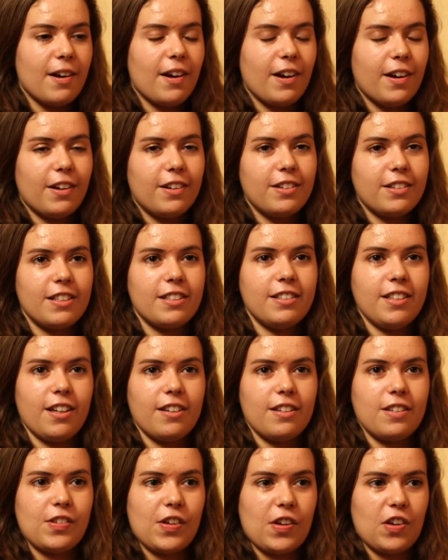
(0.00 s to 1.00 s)
on my
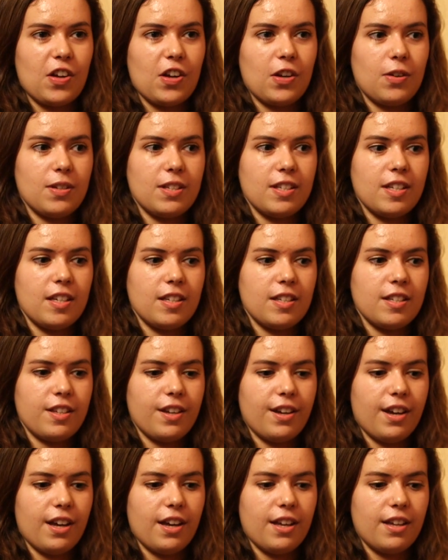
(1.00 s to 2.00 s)
experiences but mainly on two
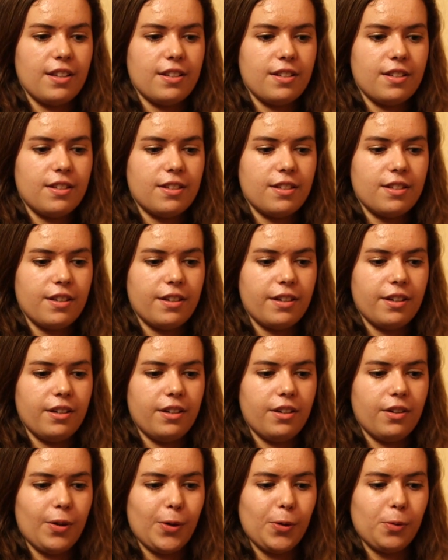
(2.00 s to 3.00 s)
friends' experiences.
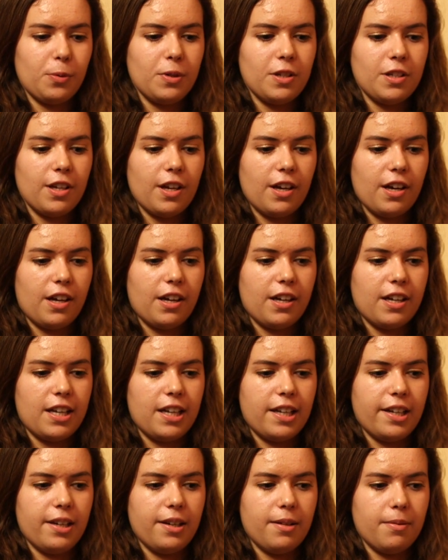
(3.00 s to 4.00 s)
I
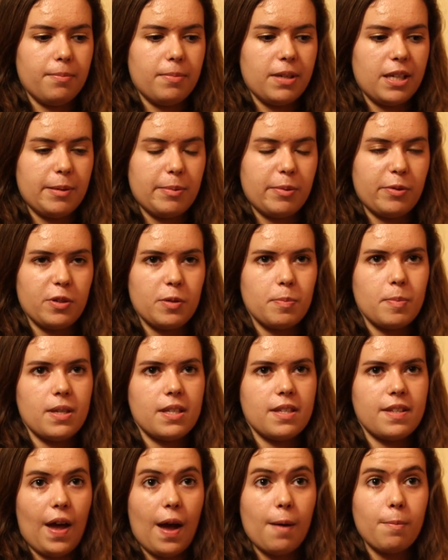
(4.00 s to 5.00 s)
currently have the interviews
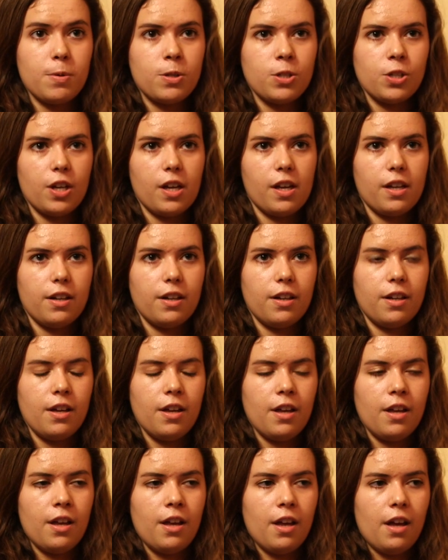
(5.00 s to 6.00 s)
done and plan on scripting the
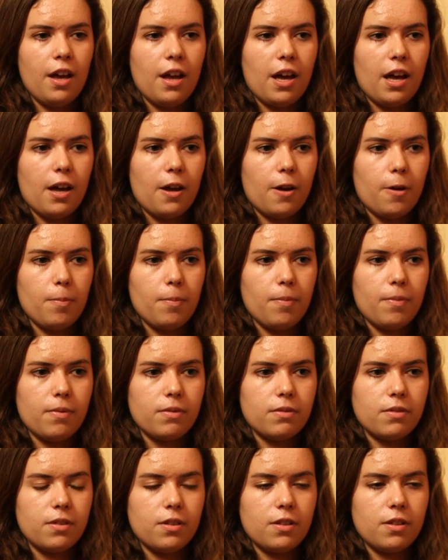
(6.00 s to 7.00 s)
stories when the term
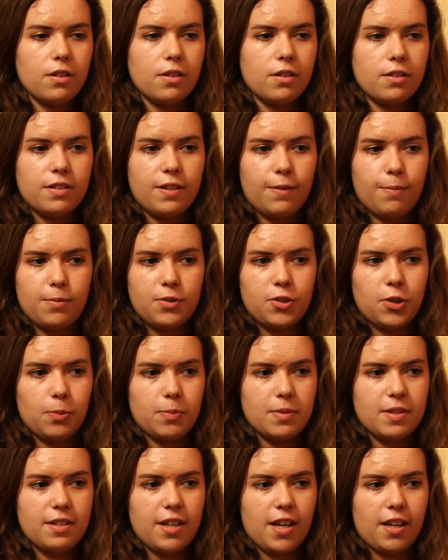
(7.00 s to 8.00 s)
ends.
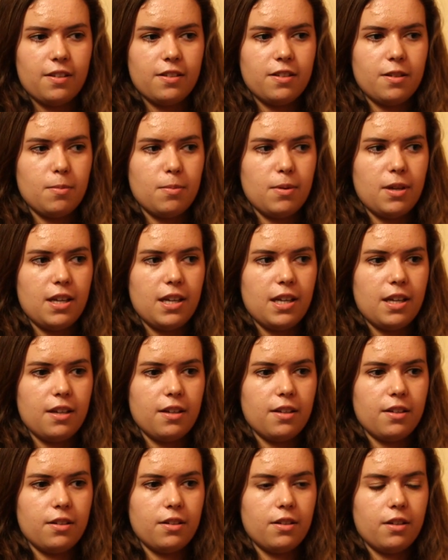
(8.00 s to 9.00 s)
This style
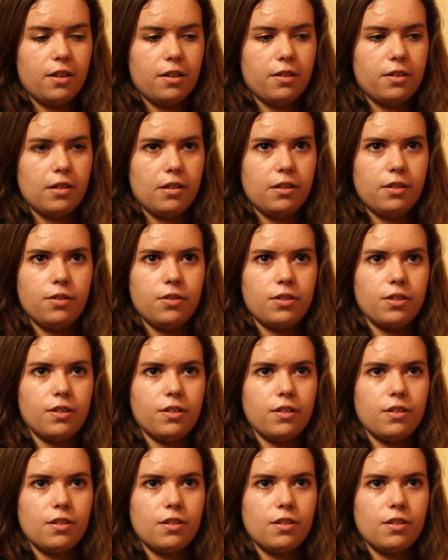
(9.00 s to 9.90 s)
I have planned